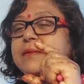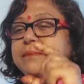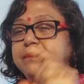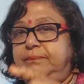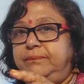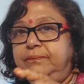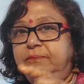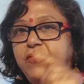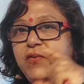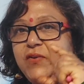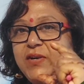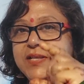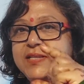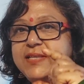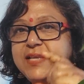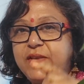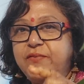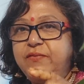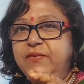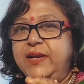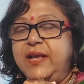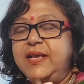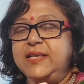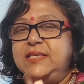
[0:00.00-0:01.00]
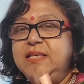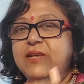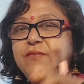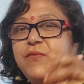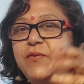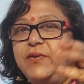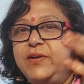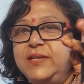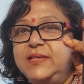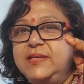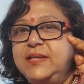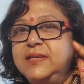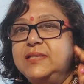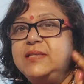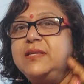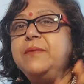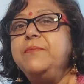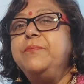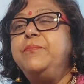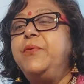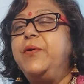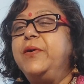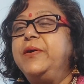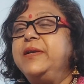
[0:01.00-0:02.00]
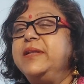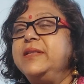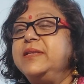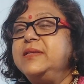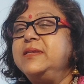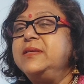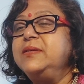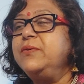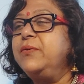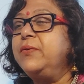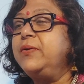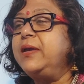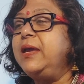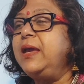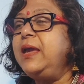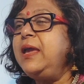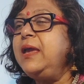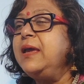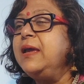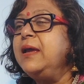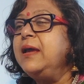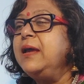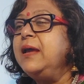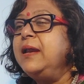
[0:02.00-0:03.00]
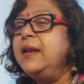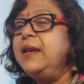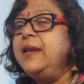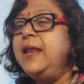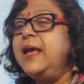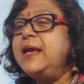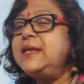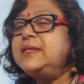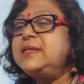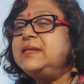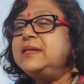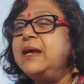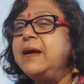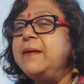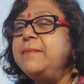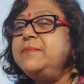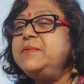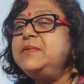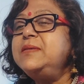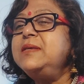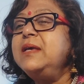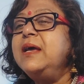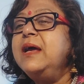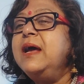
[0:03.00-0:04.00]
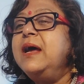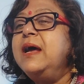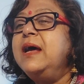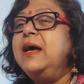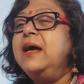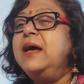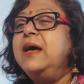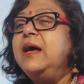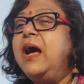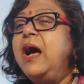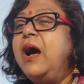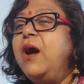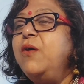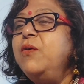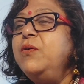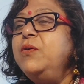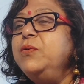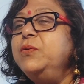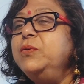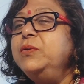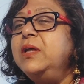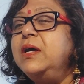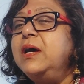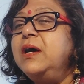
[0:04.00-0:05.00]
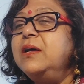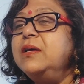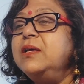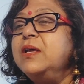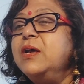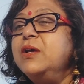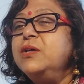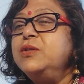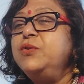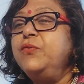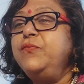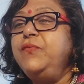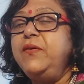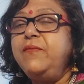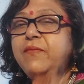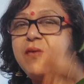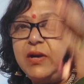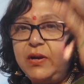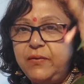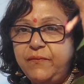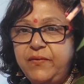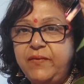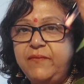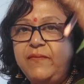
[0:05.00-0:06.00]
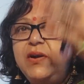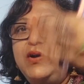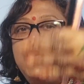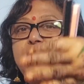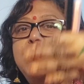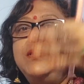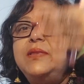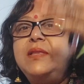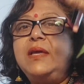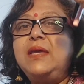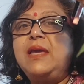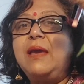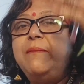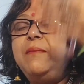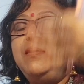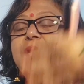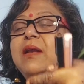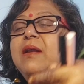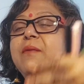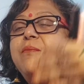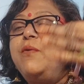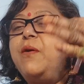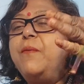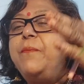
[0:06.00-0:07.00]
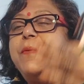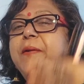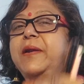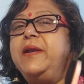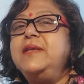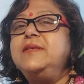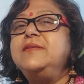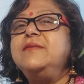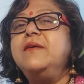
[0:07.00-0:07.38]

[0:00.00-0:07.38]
What is its importance? Okay. Next comes we were doing the chemical properties of